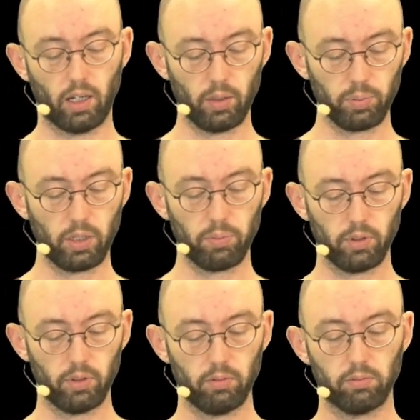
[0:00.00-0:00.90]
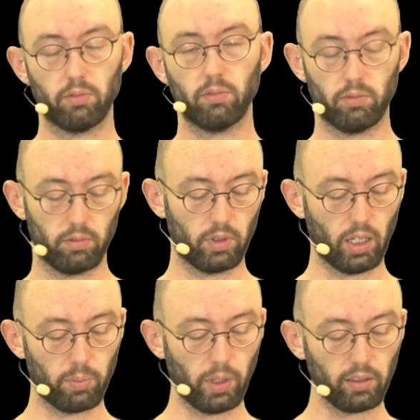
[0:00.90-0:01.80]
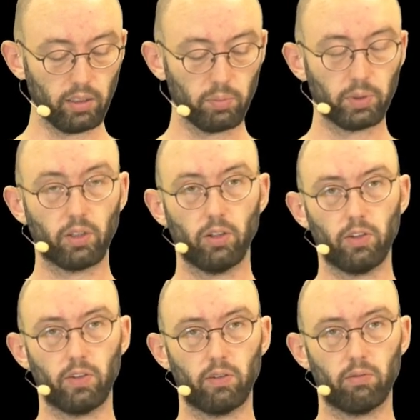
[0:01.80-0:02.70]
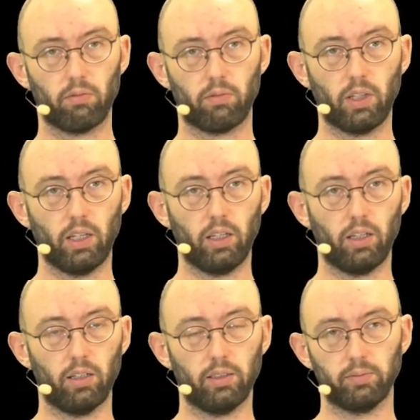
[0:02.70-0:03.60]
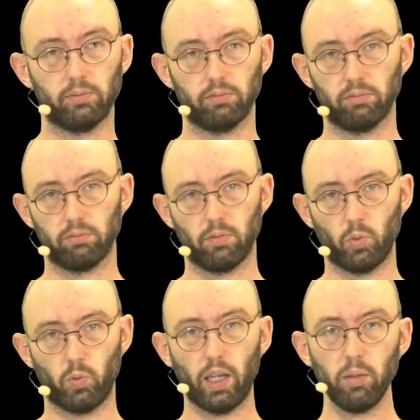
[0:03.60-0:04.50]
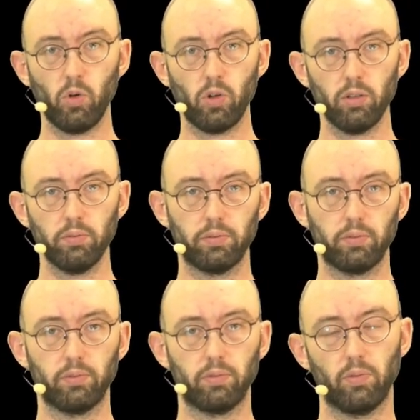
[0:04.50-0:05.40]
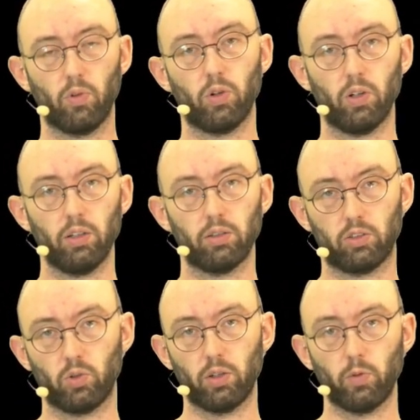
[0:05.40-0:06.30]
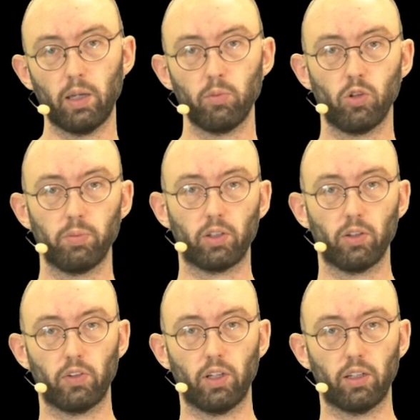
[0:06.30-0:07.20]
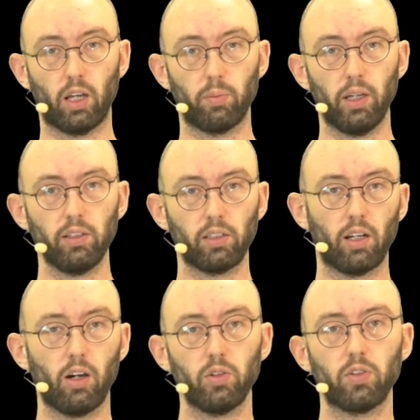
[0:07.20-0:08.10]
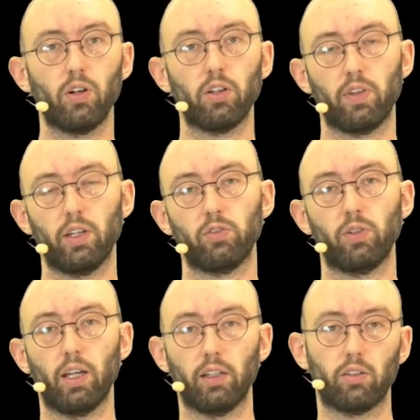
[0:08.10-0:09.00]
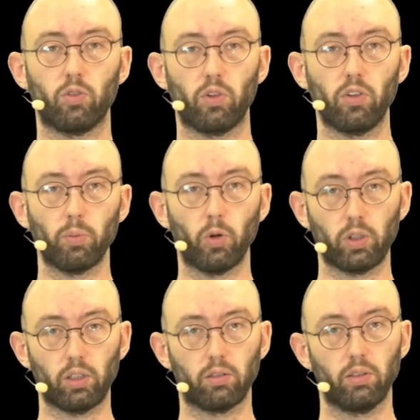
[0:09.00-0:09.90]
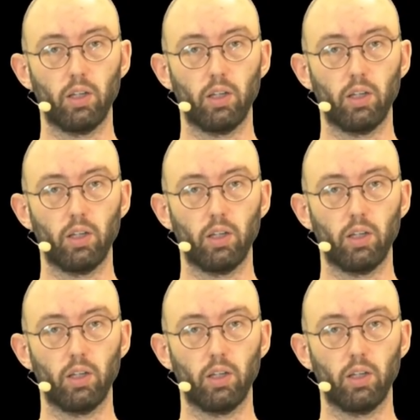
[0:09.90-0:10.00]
Are people diabetic because they weigh more? Or do they weigh more because they're diabetic? And how is all of that related to the smoking?